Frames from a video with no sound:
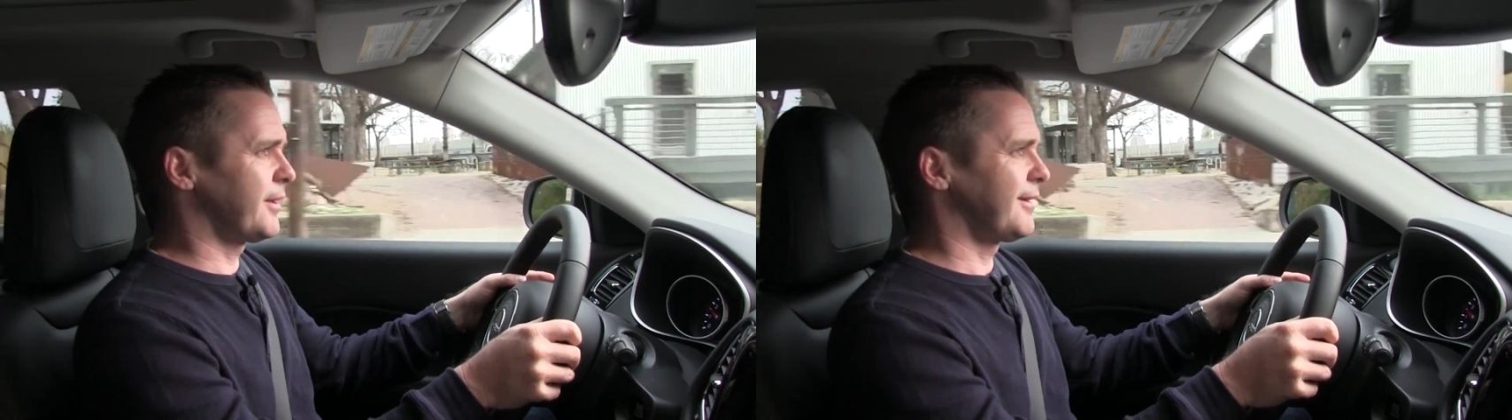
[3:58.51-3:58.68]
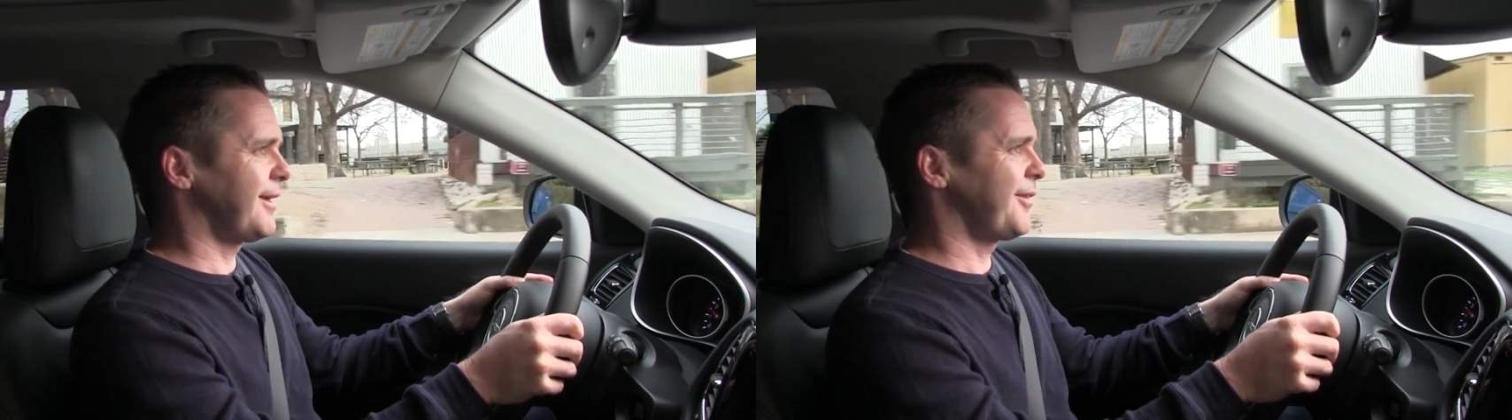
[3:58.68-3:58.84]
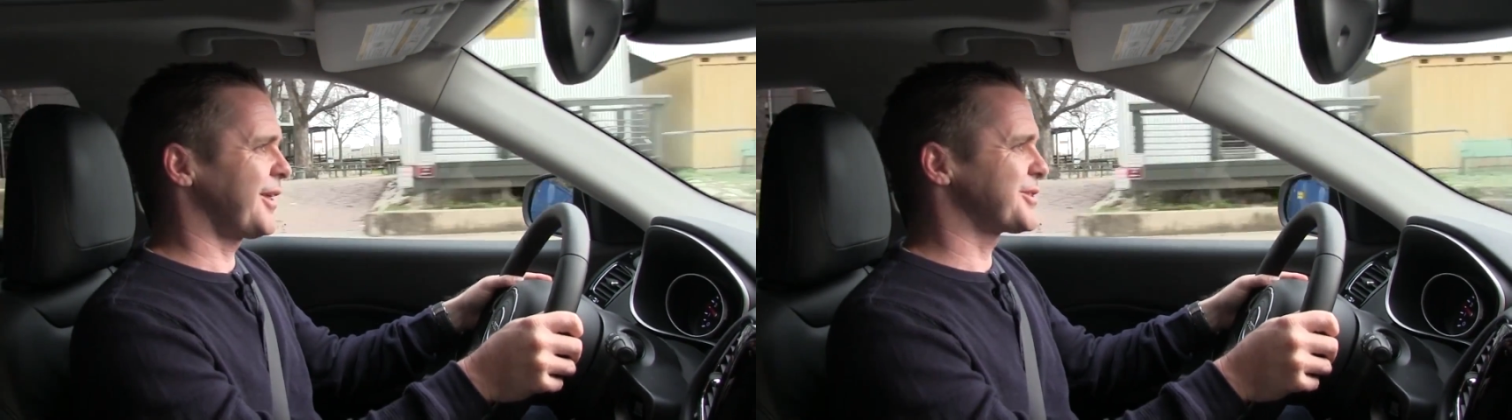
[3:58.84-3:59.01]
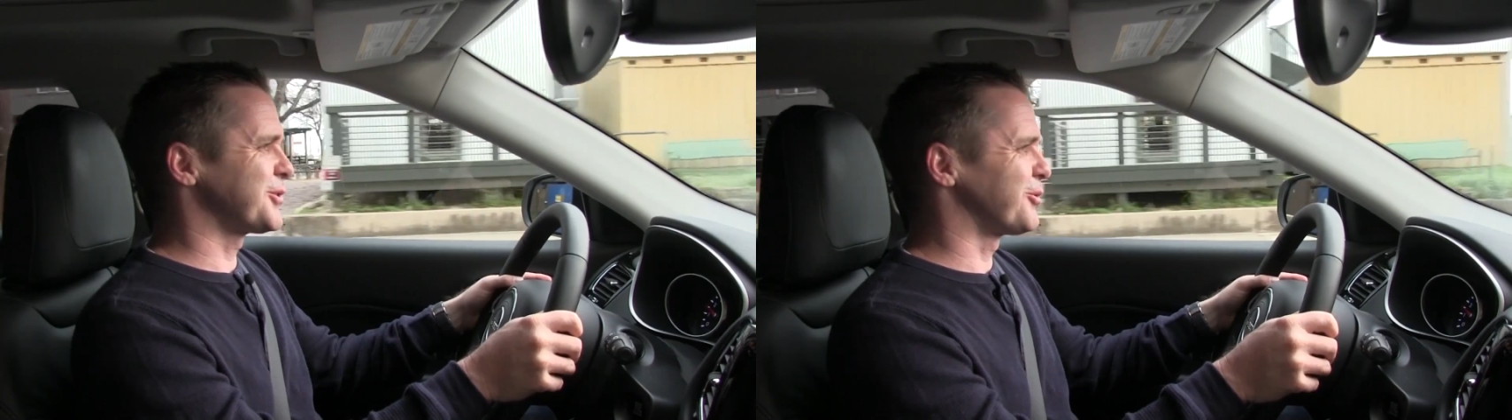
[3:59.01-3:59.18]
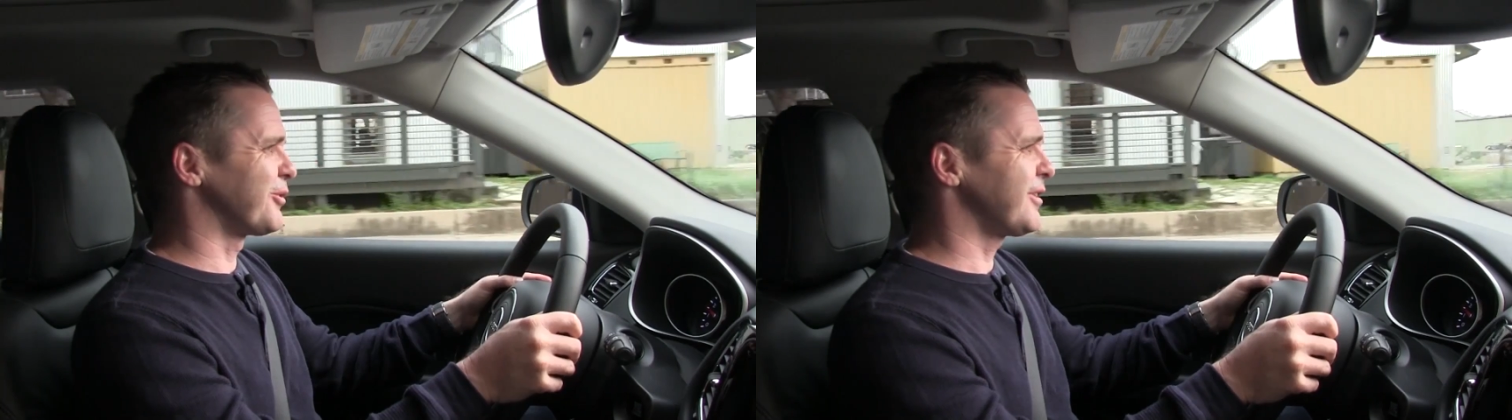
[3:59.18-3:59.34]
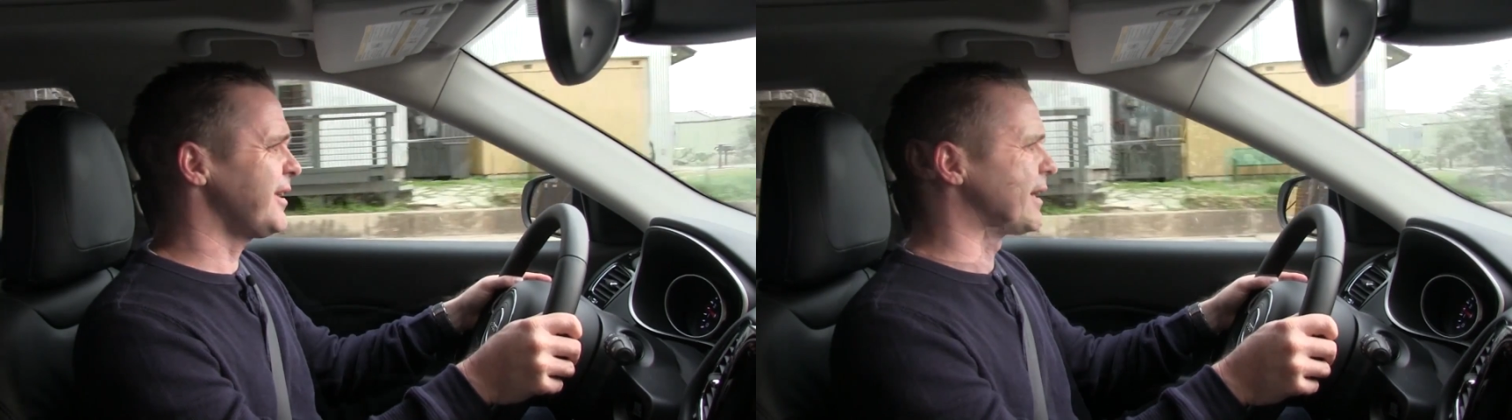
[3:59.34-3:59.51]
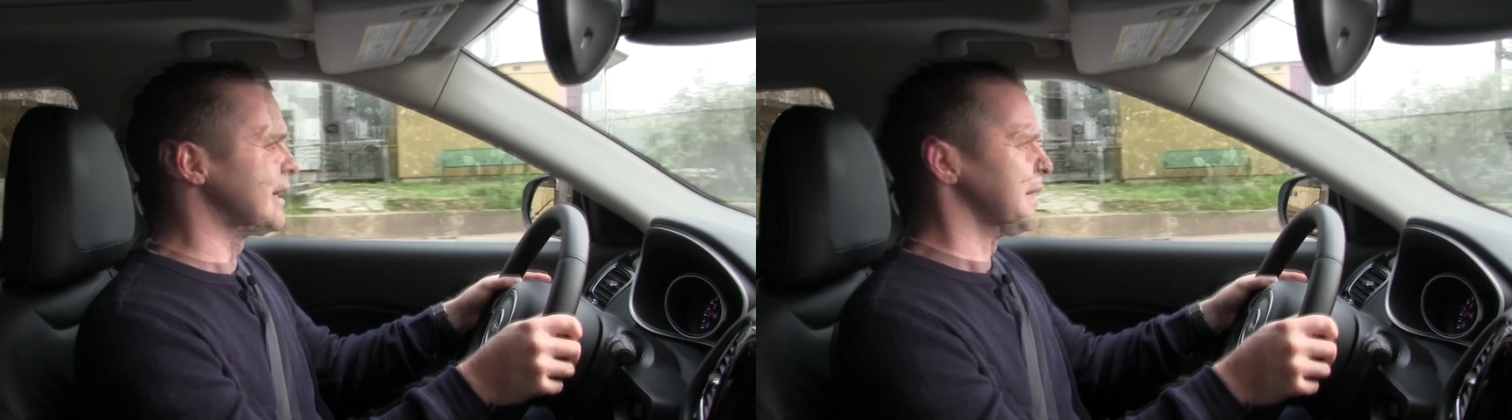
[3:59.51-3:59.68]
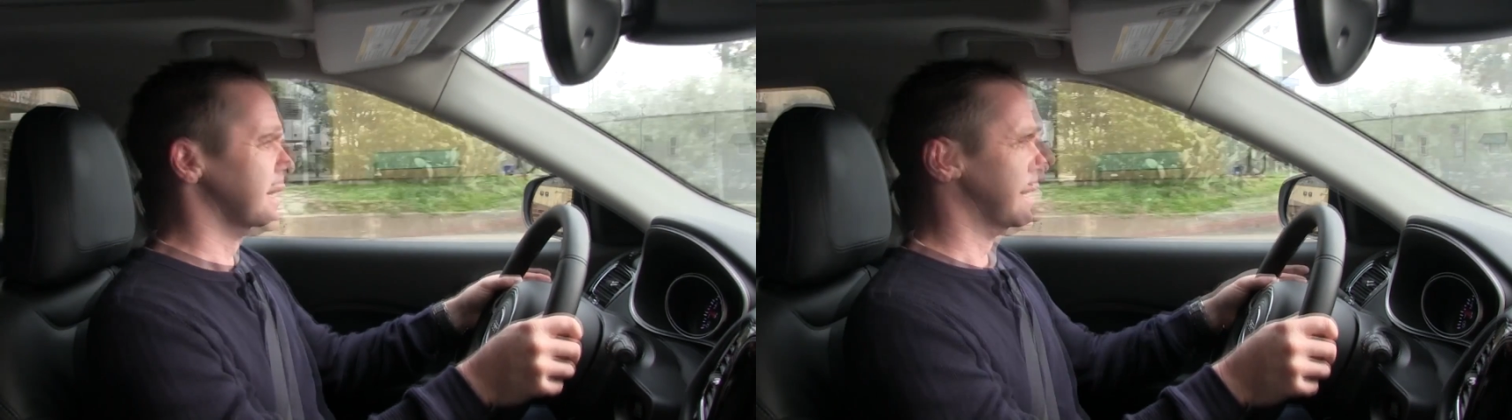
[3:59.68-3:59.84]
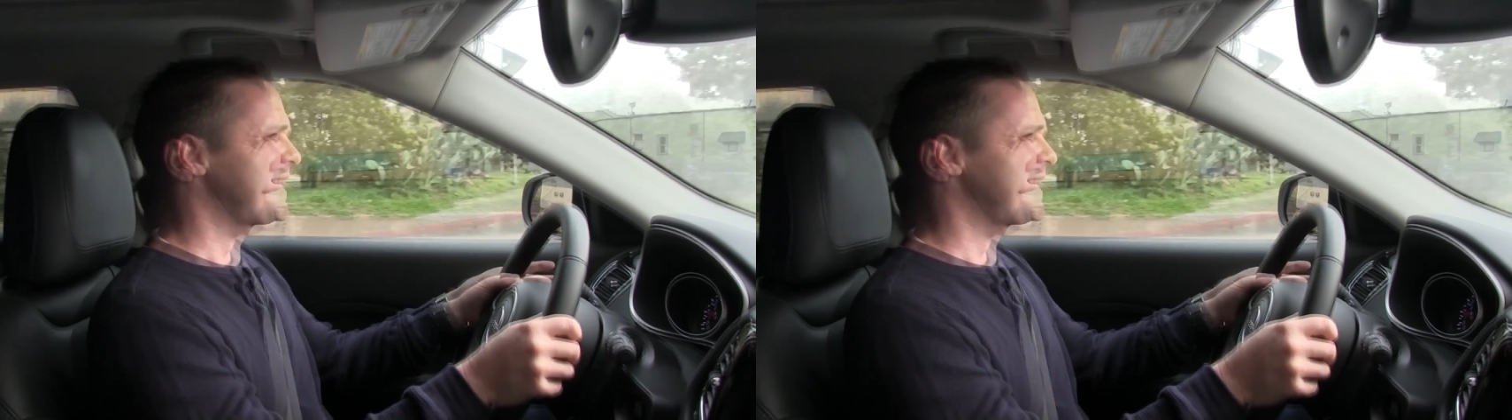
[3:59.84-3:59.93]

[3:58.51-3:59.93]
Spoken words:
and that's a good thing.